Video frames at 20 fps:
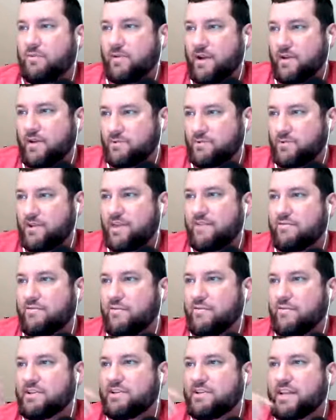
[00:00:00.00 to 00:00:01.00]
what it's worth, I've
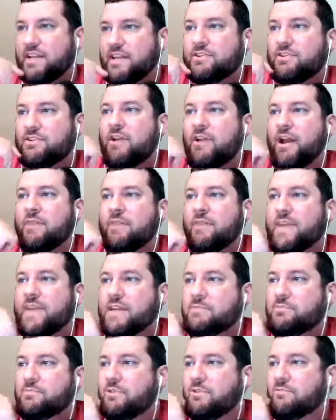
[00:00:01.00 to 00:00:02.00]
reversed Instagram,
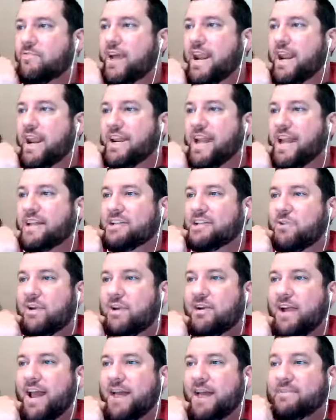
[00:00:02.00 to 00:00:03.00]
Facebook, Reddit, and
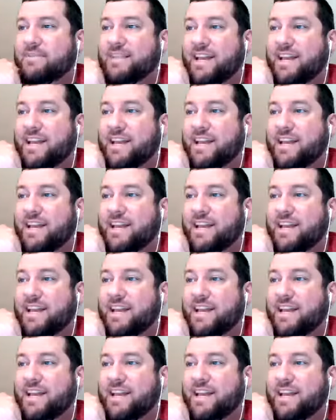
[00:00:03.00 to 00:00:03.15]
Twitter apps.